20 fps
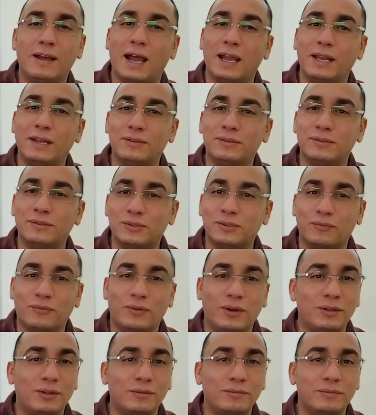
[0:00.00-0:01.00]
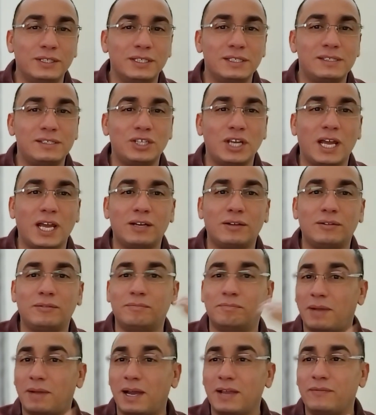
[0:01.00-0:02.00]
I need you to follow this
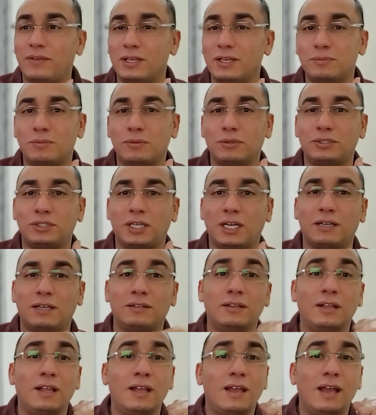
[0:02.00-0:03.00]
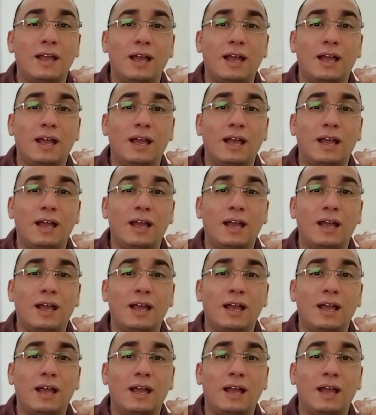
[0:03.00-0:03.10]
channel, my Facebook channel.